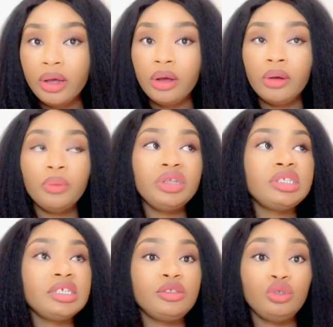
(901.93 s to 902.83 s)
which
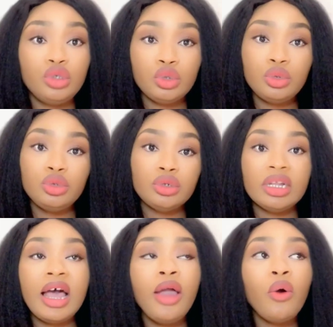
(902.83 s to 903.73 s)
is June,
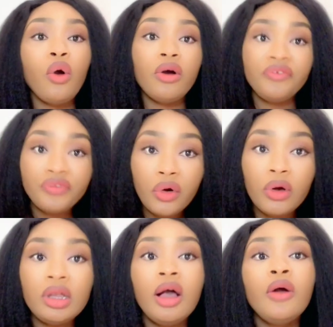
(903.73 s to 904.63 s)
July, or fall,
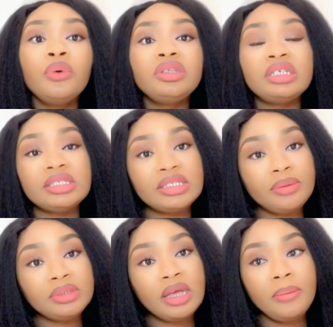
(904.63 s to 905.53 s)
which is
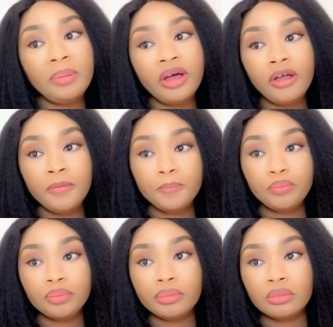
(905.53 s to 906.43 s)
September,
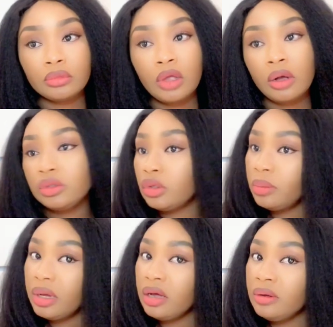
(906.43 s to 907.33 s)

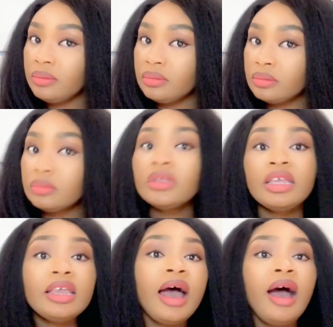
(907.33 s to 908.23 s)
October,
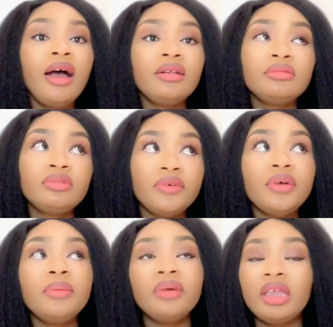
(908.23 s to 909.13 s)

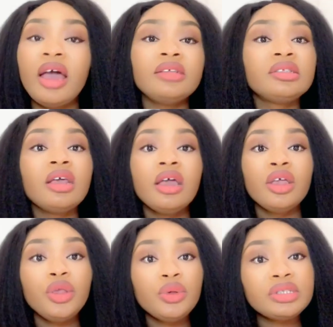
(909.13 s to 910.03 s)
November, yes,
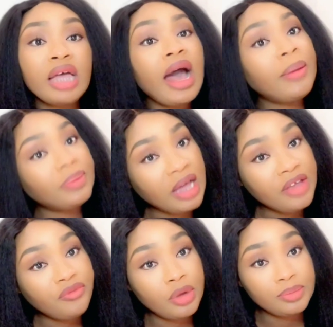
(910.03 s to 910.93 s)
you start applying
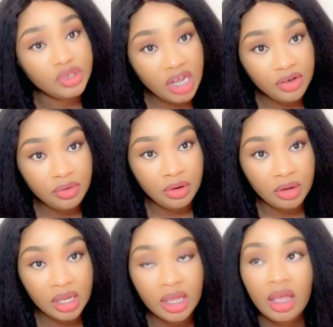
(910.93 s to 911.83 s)
from
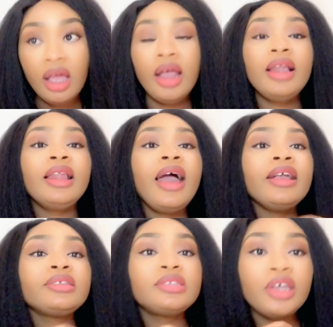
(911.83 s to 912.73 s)
January. Like
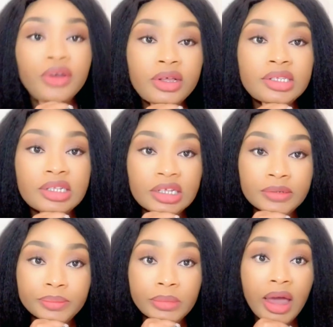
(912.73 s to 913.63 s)
seriously,
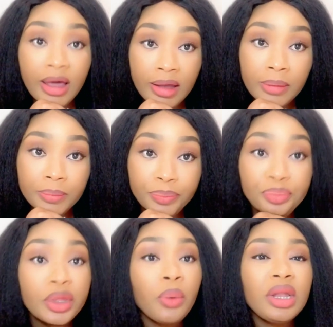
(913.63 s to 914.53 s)

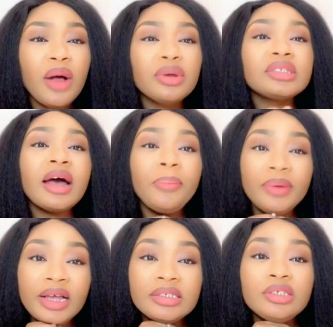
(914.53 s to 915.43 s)
when I was
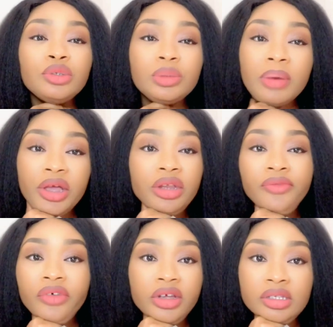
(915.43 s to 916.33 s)
applying into my
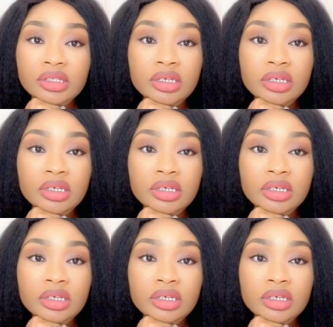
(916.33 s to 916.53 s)
university,